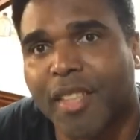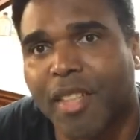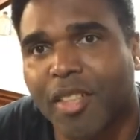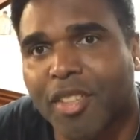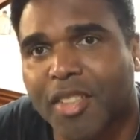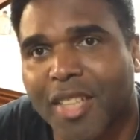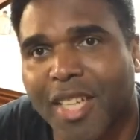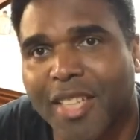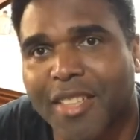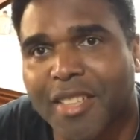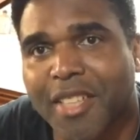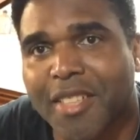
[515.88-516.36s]

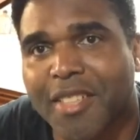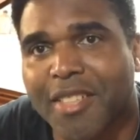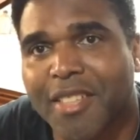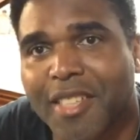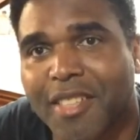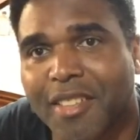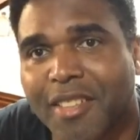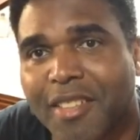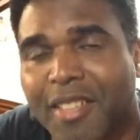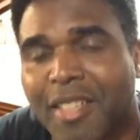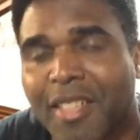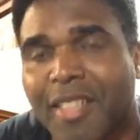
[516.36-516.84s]
or should I say
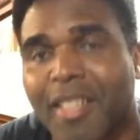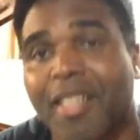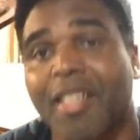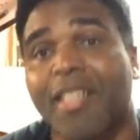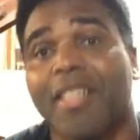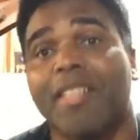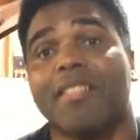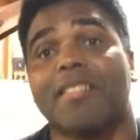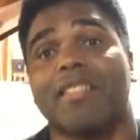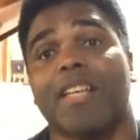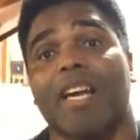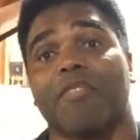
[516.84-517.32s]
ceiling,
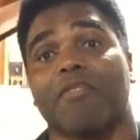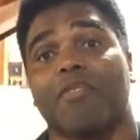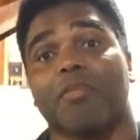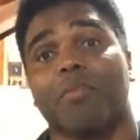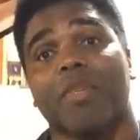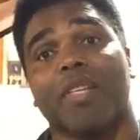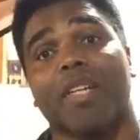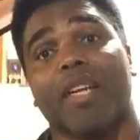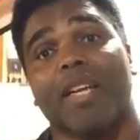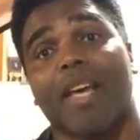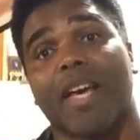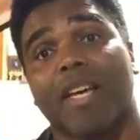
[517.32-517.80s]
time for
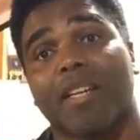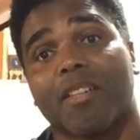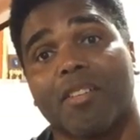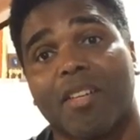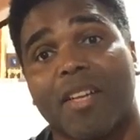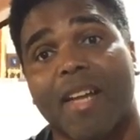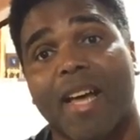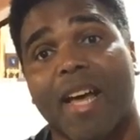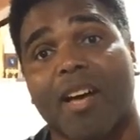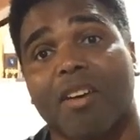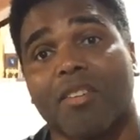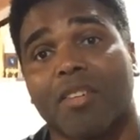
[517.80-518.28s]
me to head
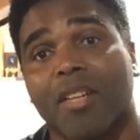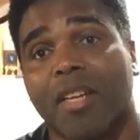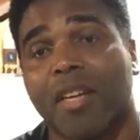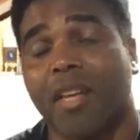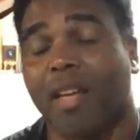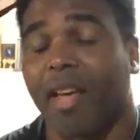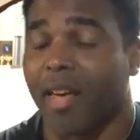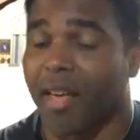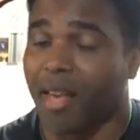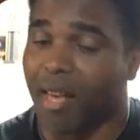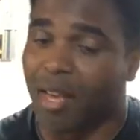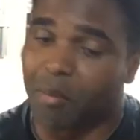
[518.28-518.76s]
on out.
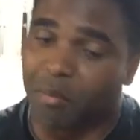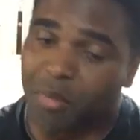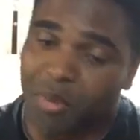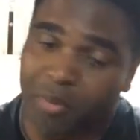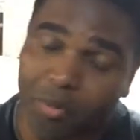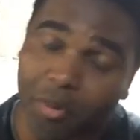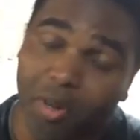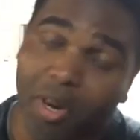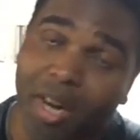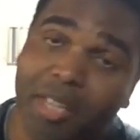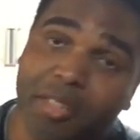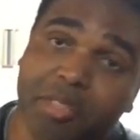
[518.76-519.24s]
And
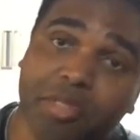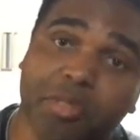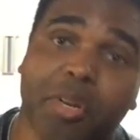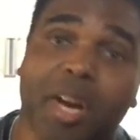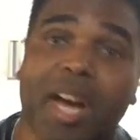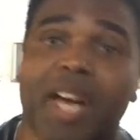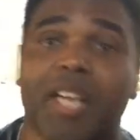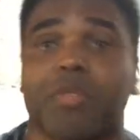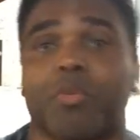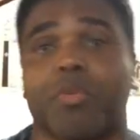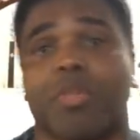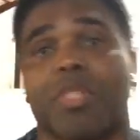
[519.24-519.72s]
before I
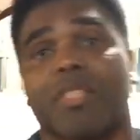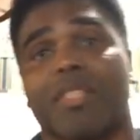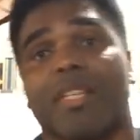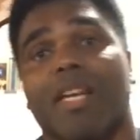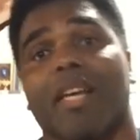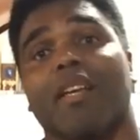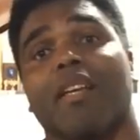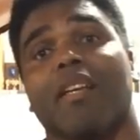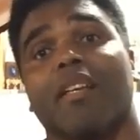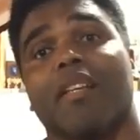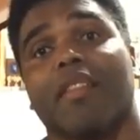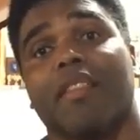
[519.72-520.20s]
do, I just want to
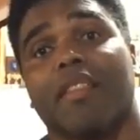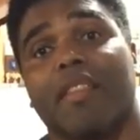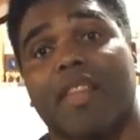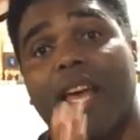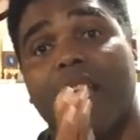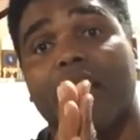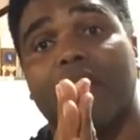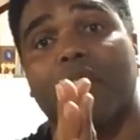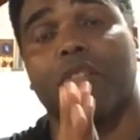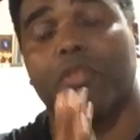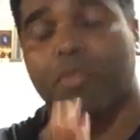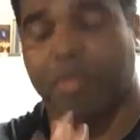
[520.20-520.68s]
say
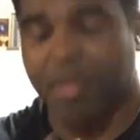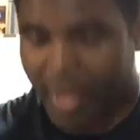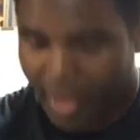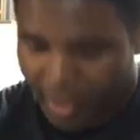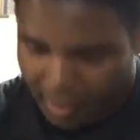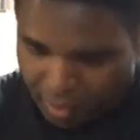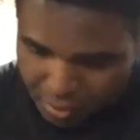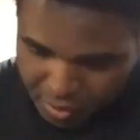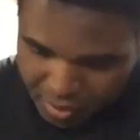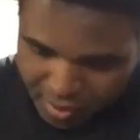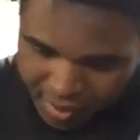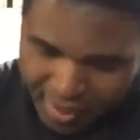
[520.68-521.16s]
thank you.
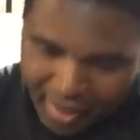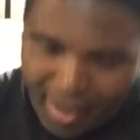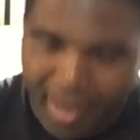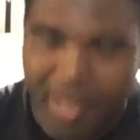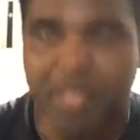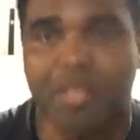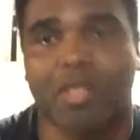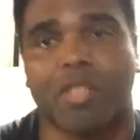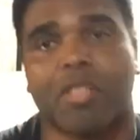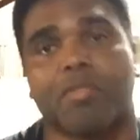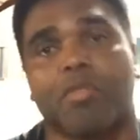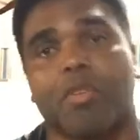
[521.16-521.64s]
Thank you
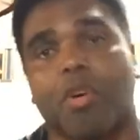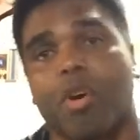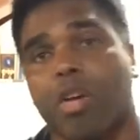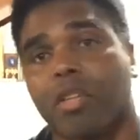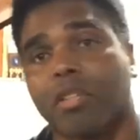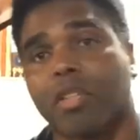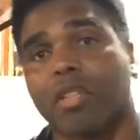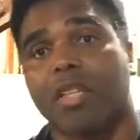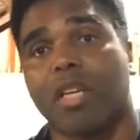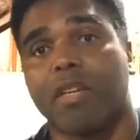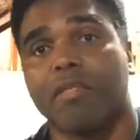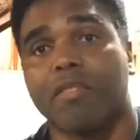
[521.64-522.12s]
guys for
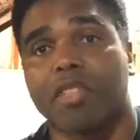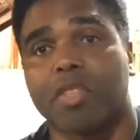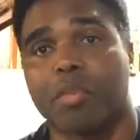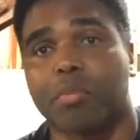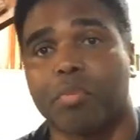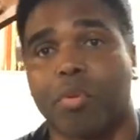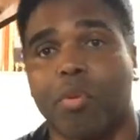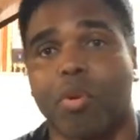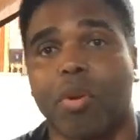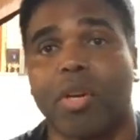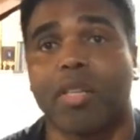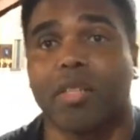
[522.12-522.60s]
all the love and
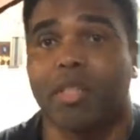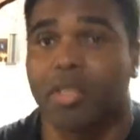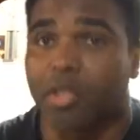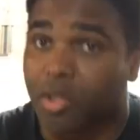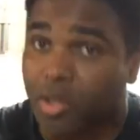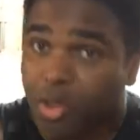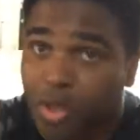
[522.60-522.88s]
support.